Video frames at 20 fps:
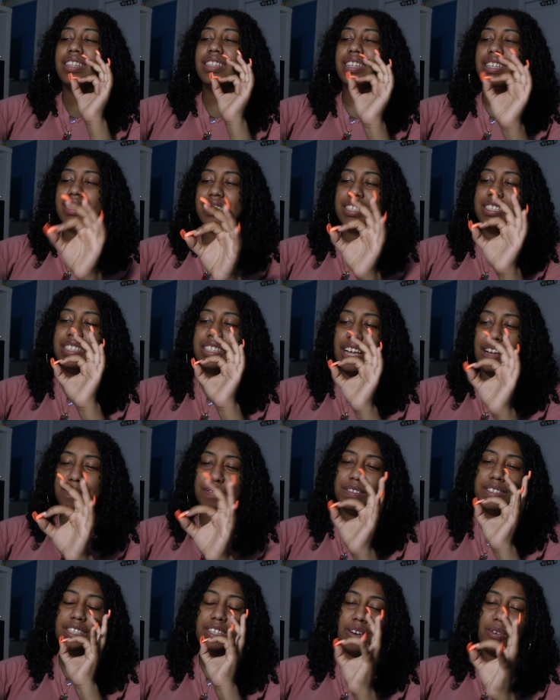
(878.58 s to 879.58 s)
This is
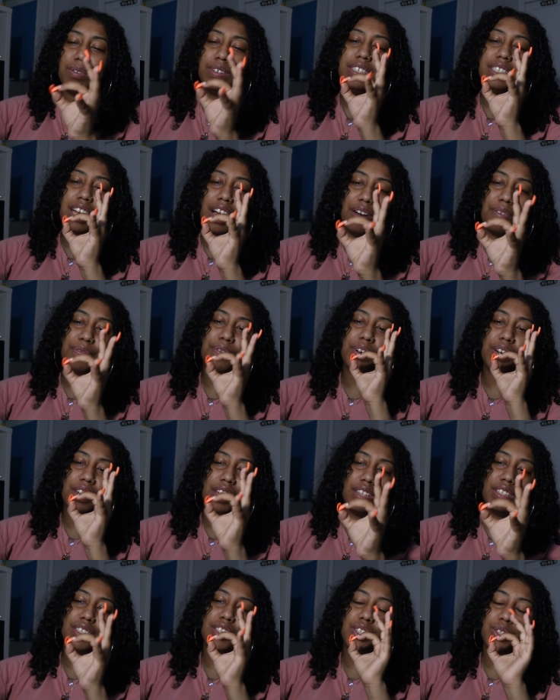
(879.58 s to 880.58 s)
definitely going down for
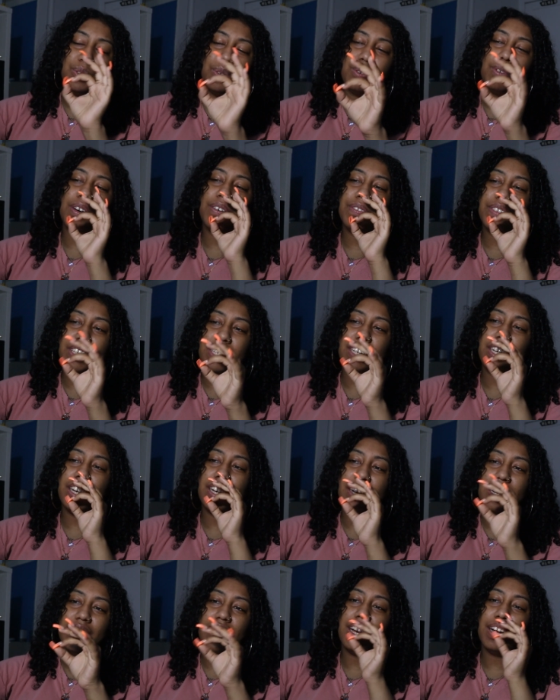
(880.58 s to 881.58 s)
another duel of the
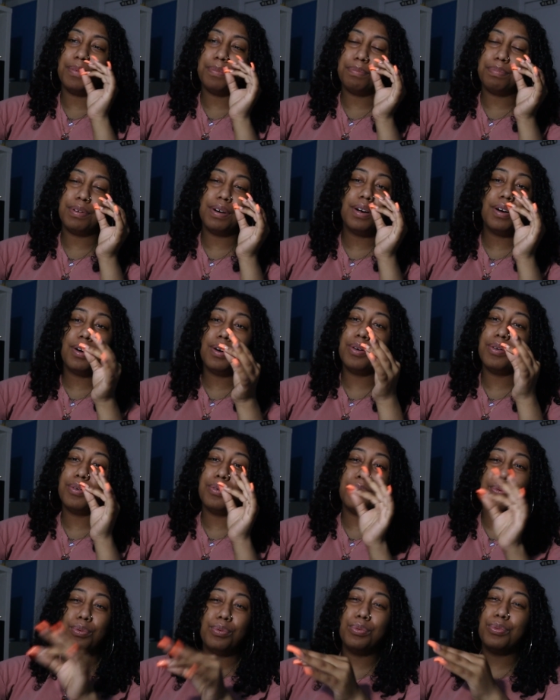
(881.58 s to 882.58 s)
year.
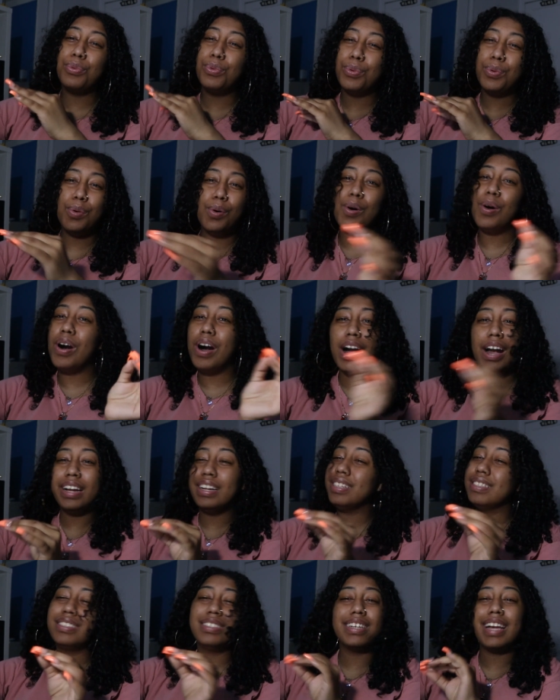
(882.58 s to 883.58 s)
Bro,
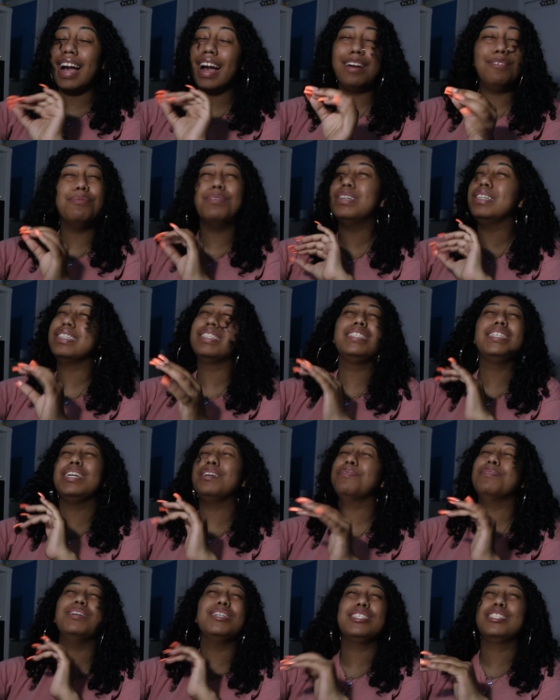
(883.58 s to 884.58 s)
what? I want to
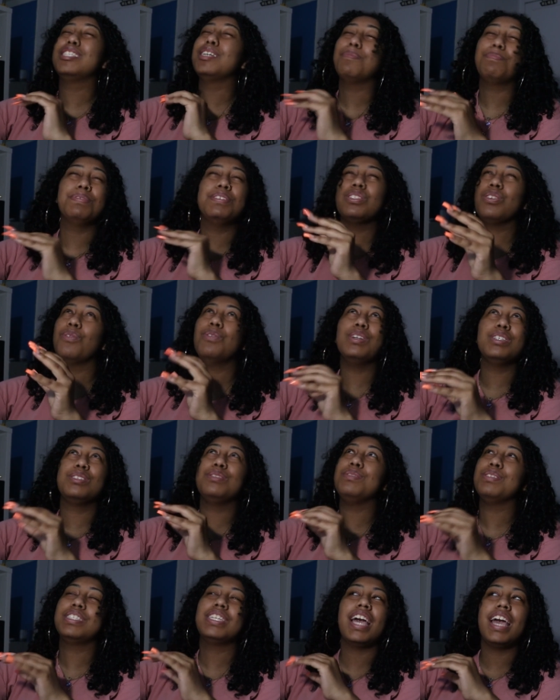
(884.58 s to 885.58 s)
see what Chip is going
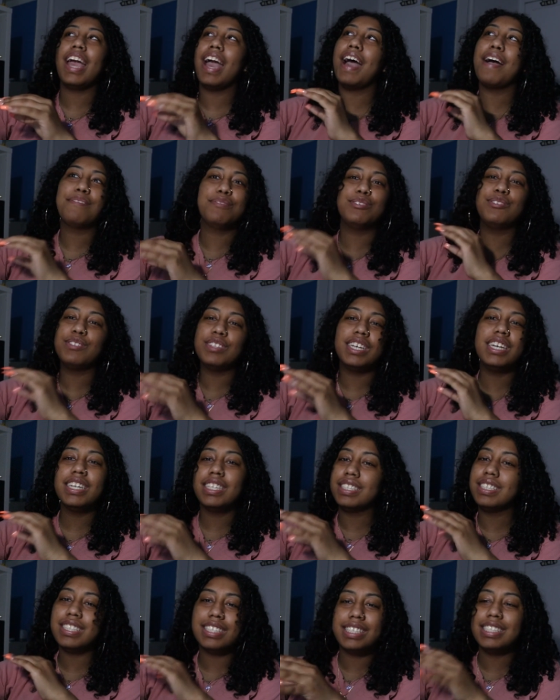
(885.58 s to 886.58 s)
to say after
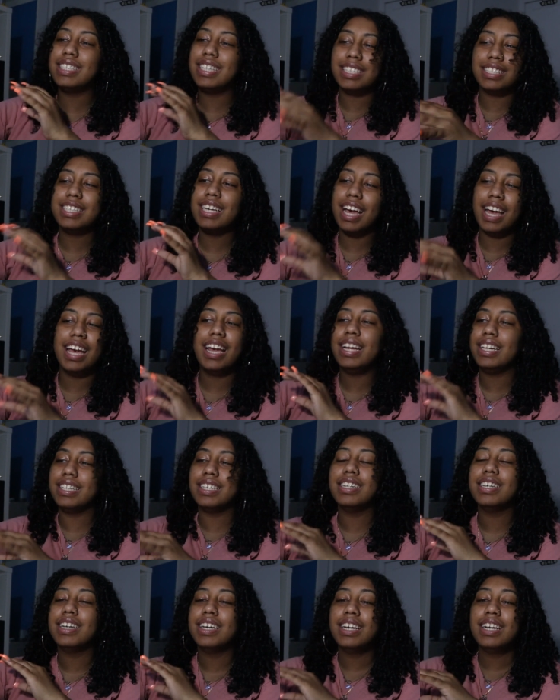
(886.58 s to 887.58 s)
this. This is the
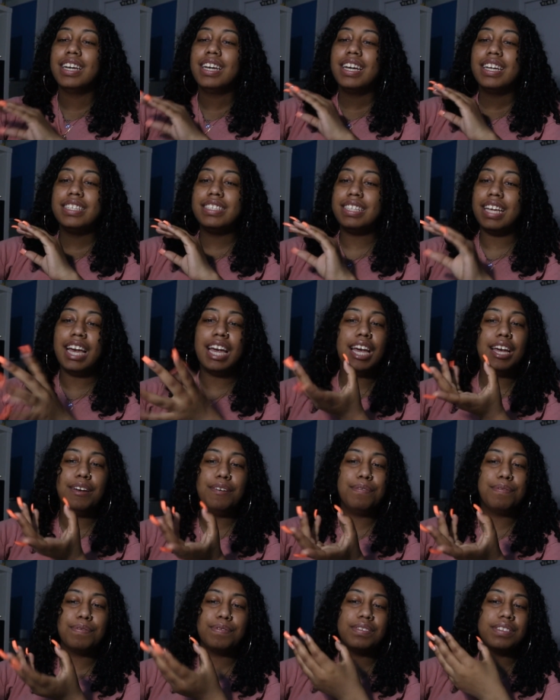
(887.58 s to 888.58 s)
10.
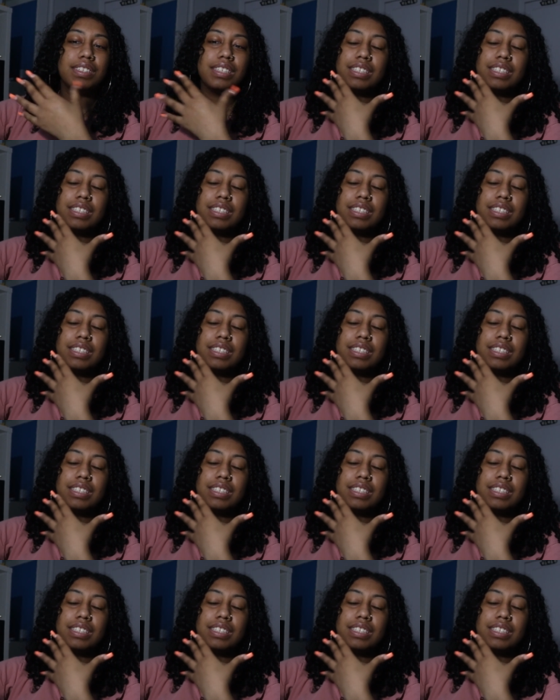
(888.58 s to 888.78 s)
Dave